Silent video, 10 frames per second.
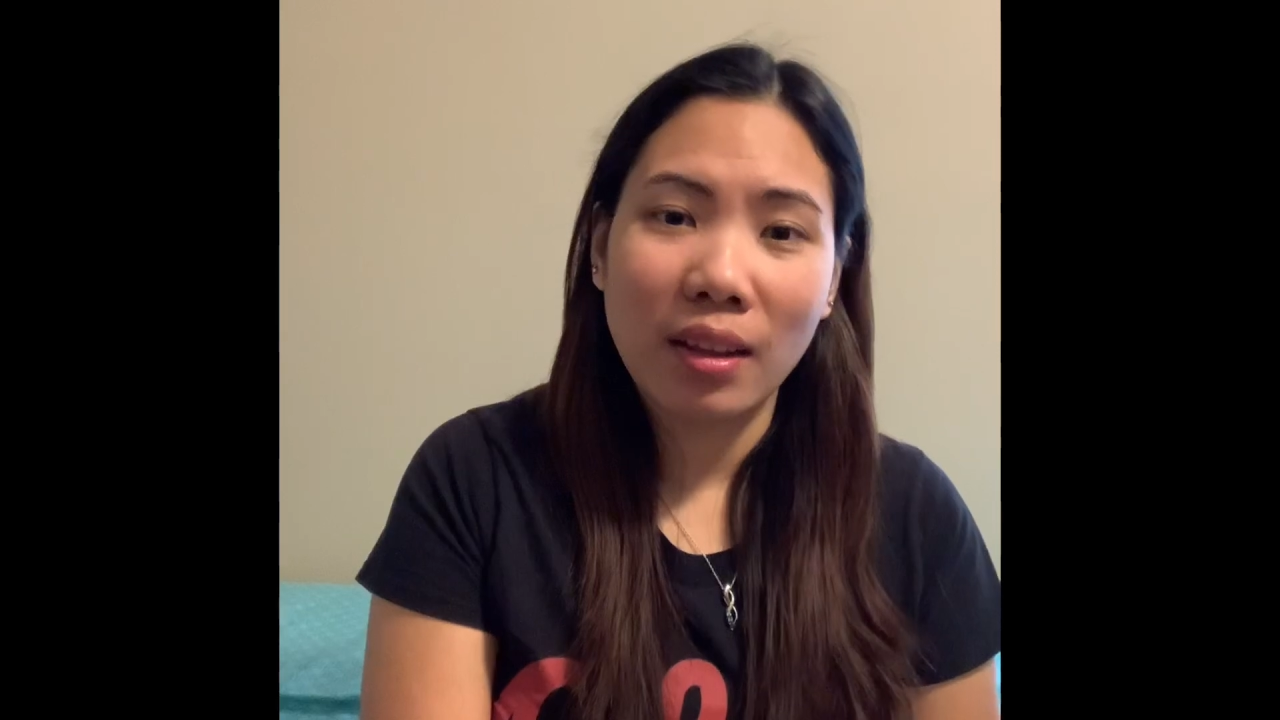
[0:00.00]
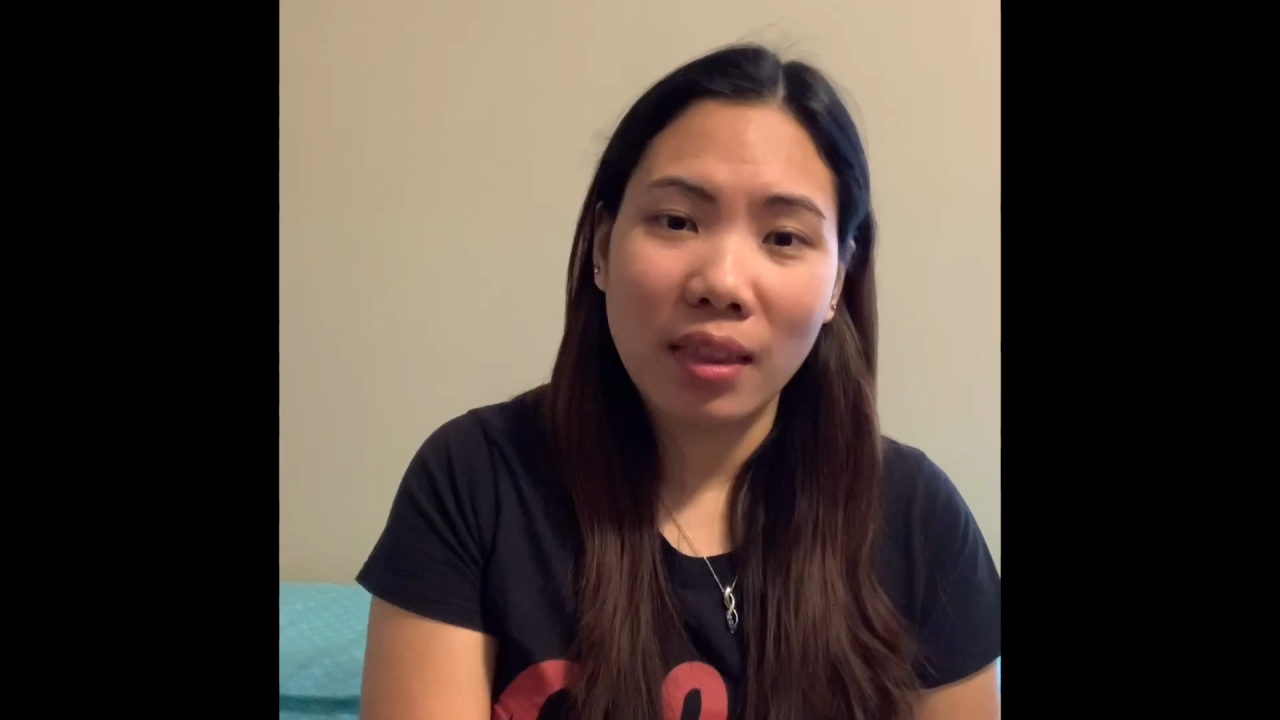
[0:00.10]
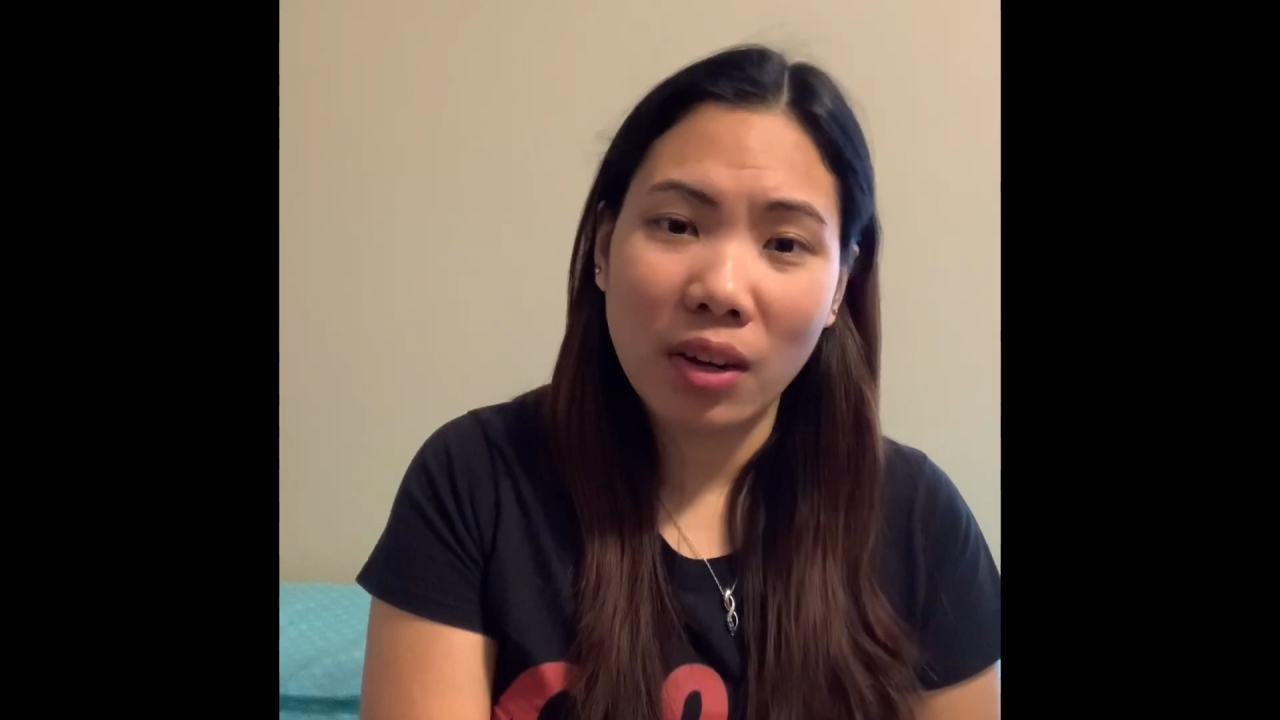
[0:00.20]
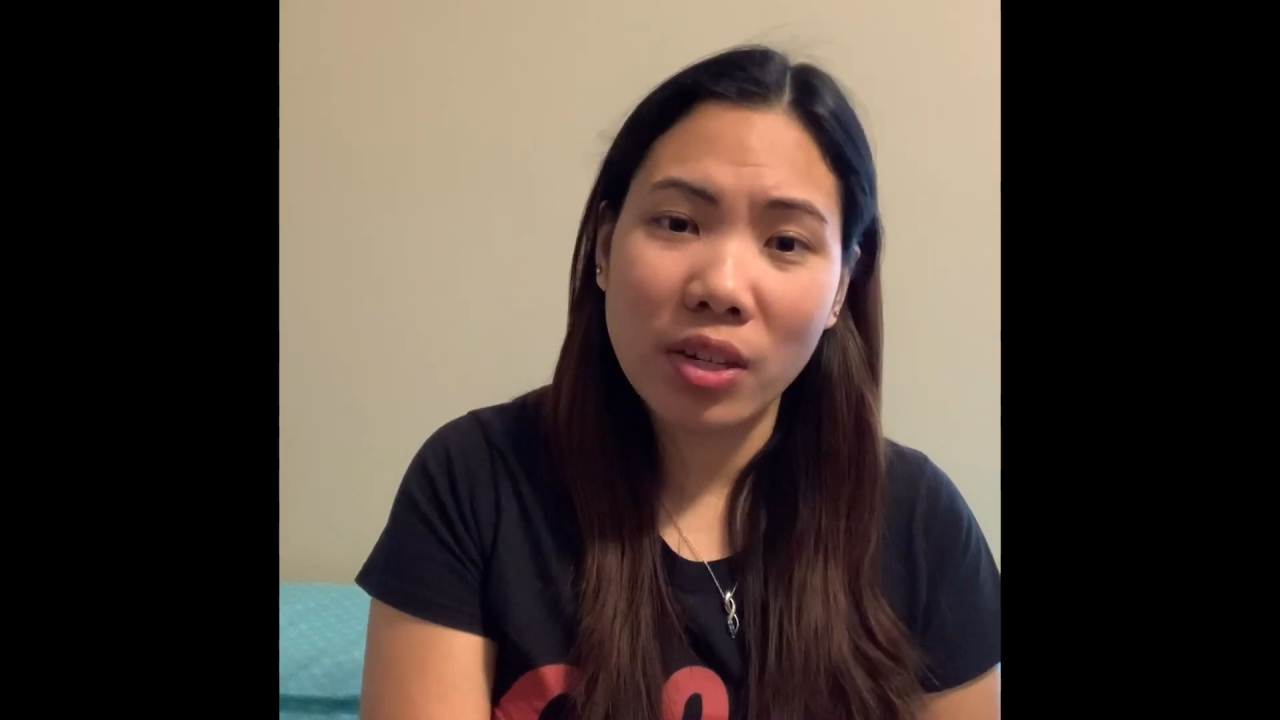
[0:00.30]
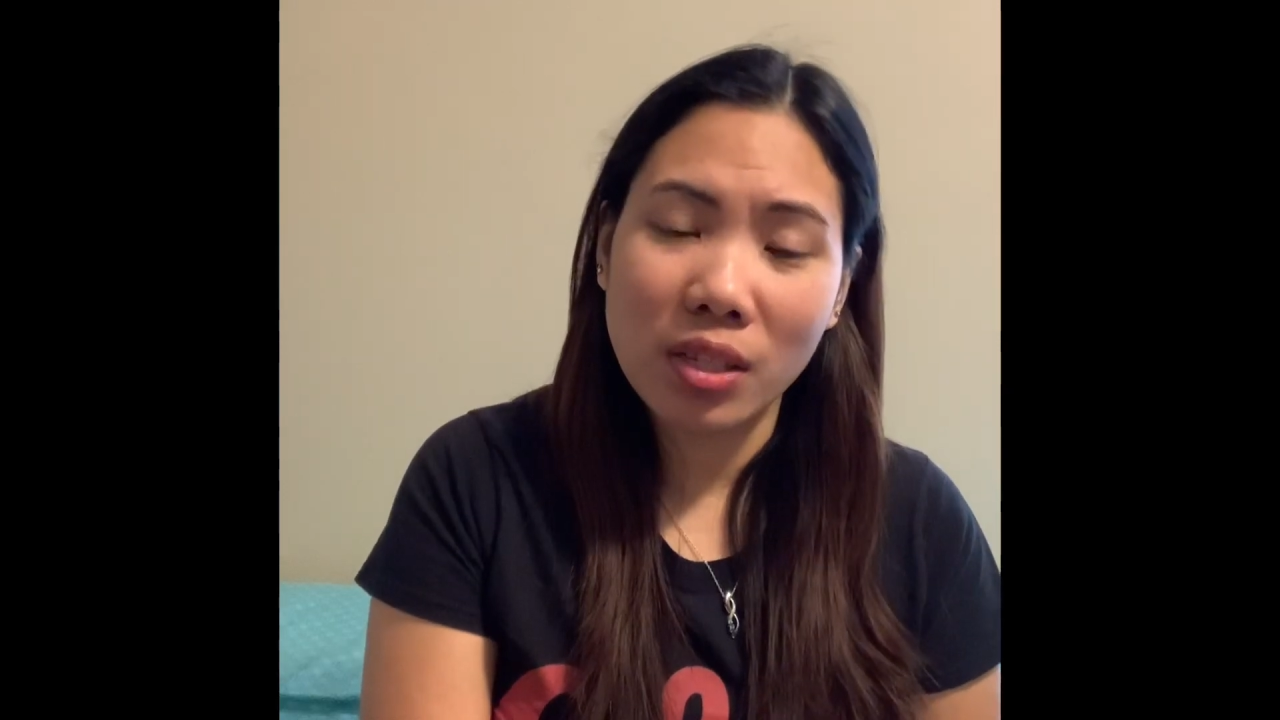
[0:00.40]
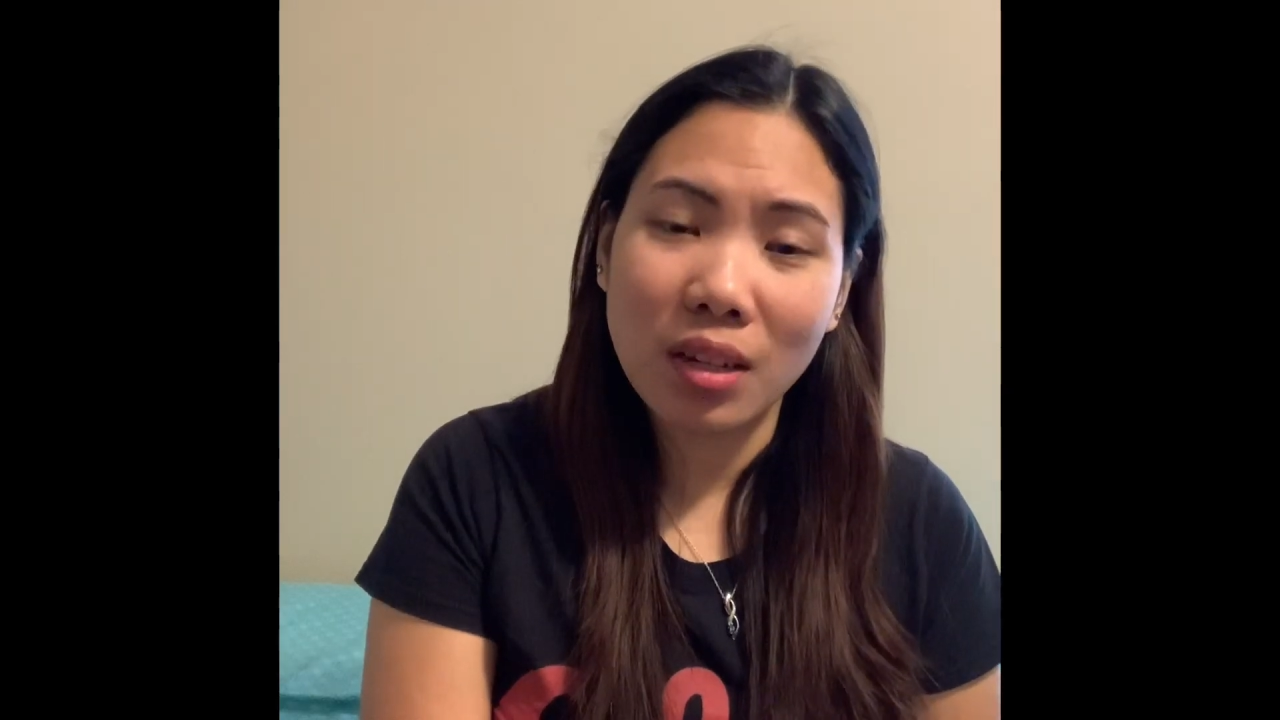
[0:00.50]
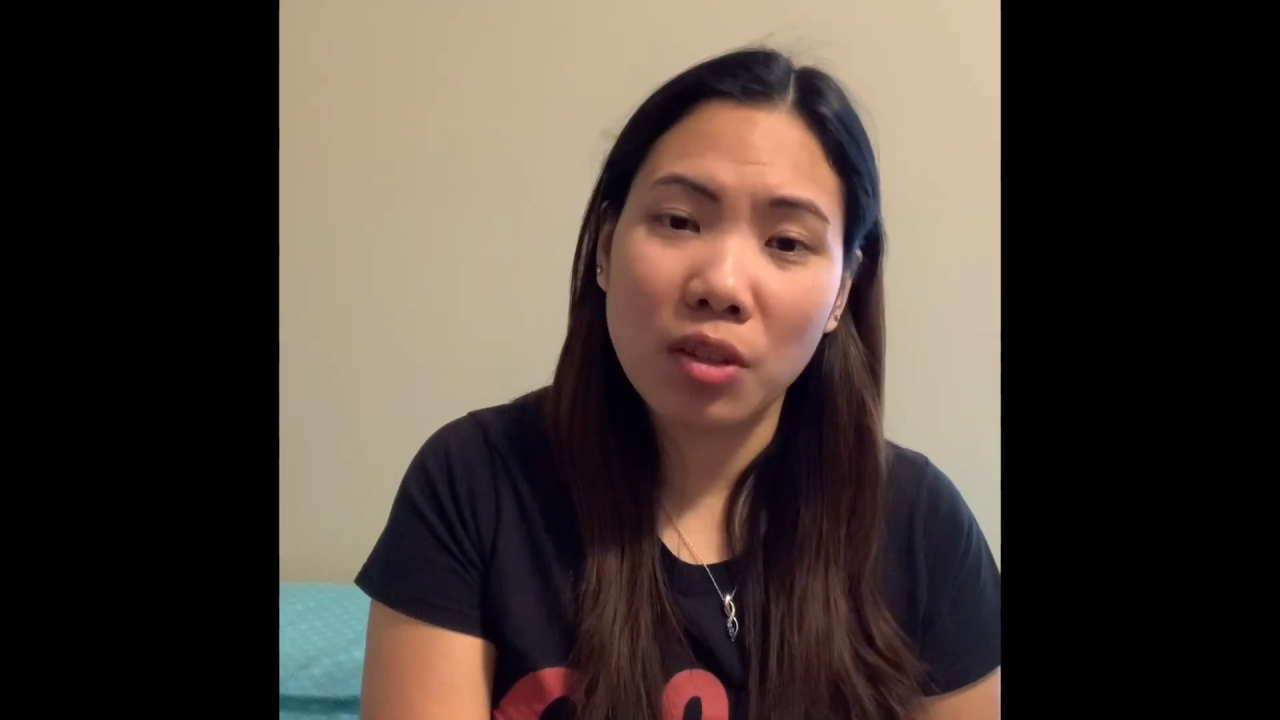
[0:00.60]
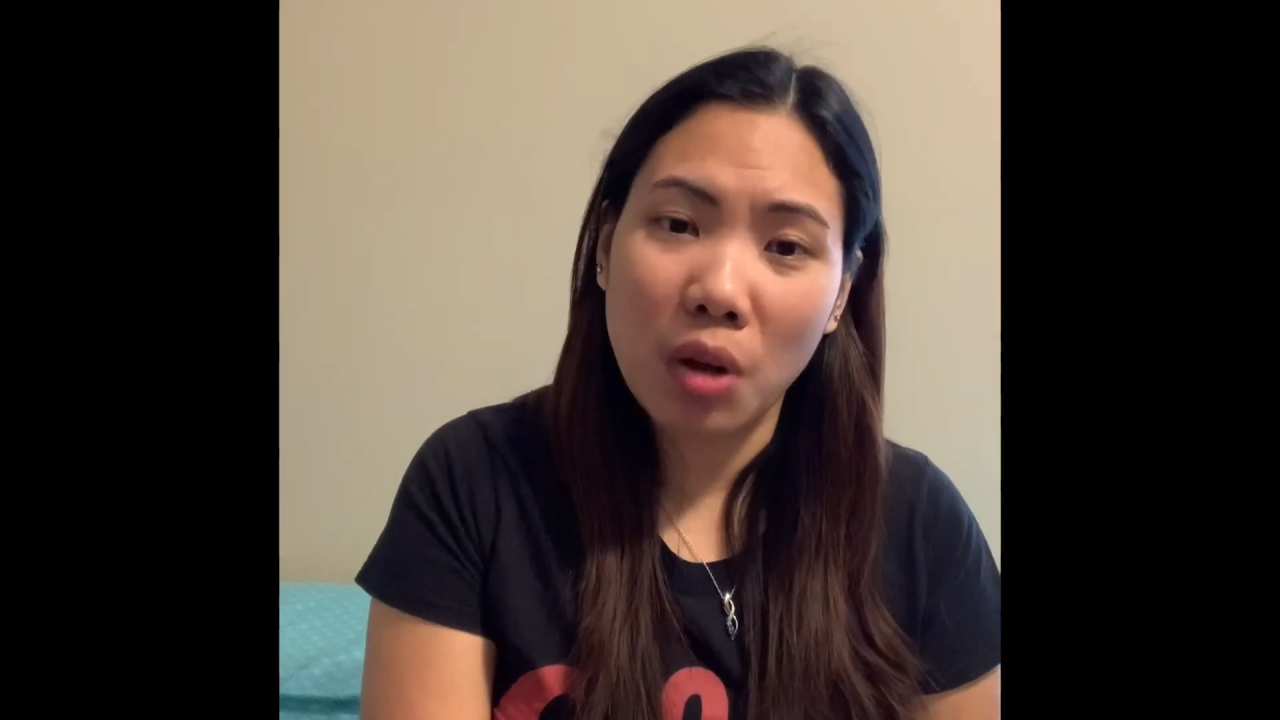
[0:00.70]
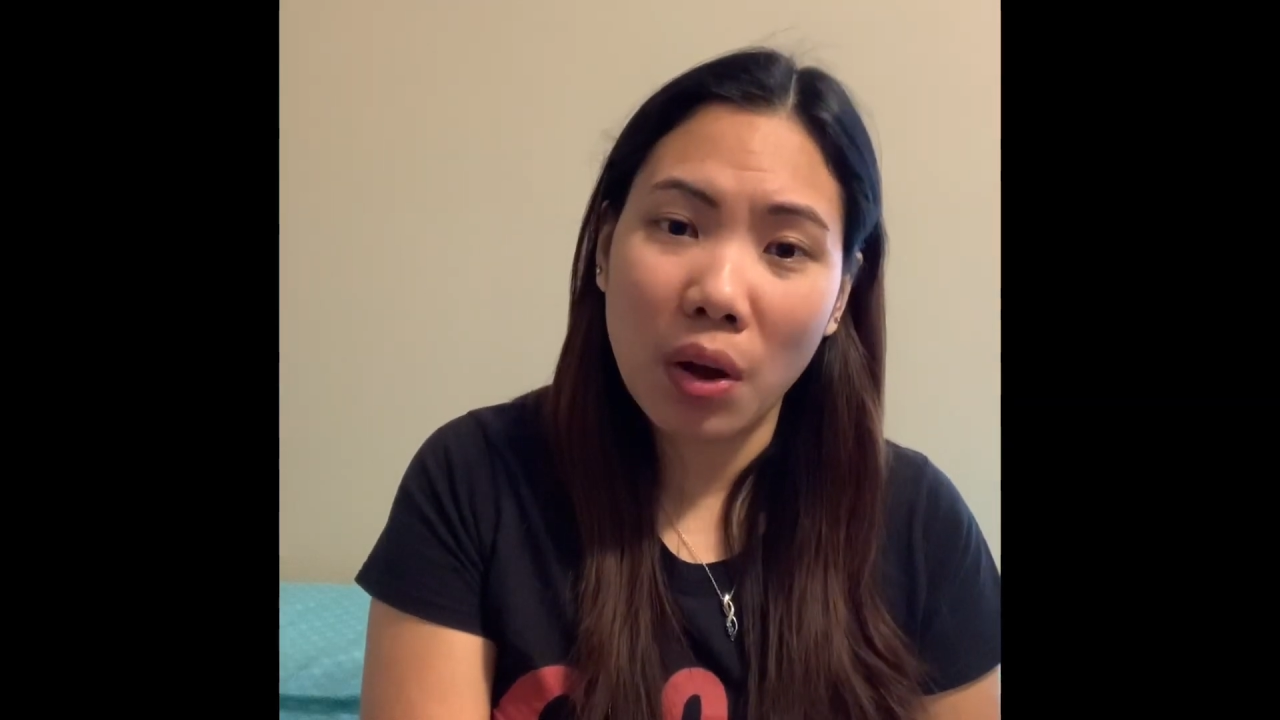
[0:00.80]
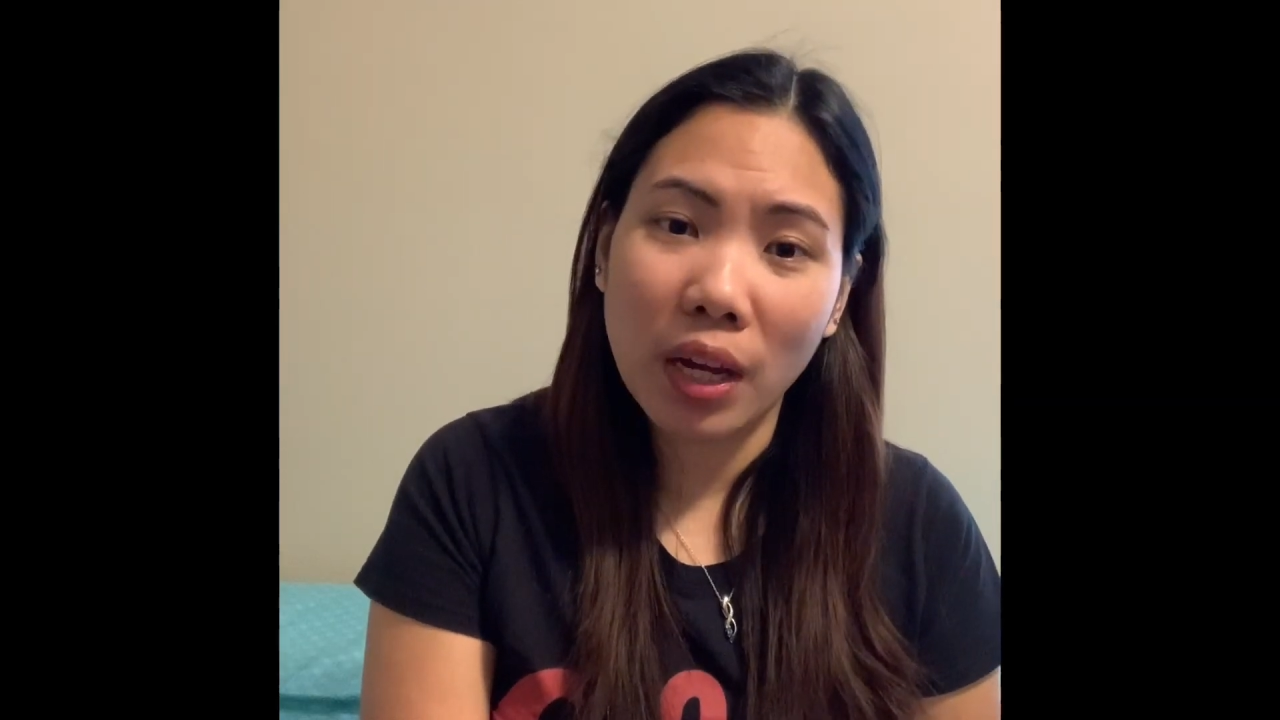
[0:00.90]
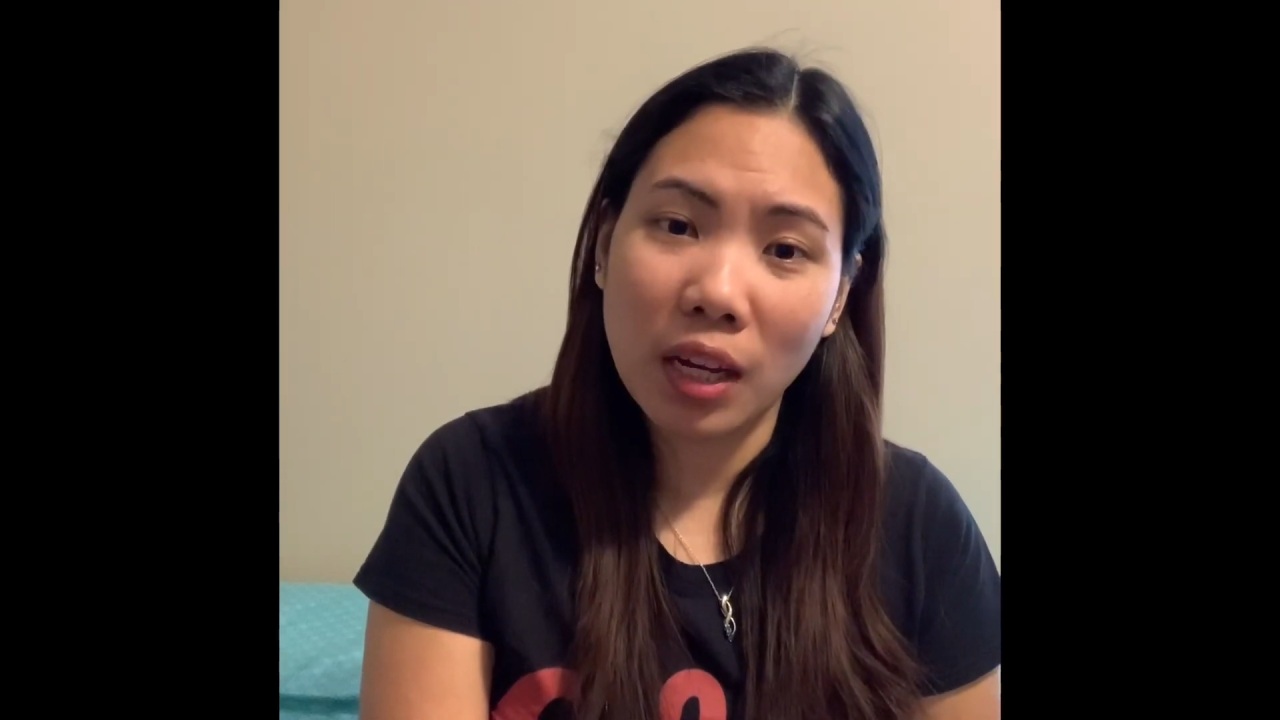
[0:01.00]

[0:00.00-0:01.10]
they're still talking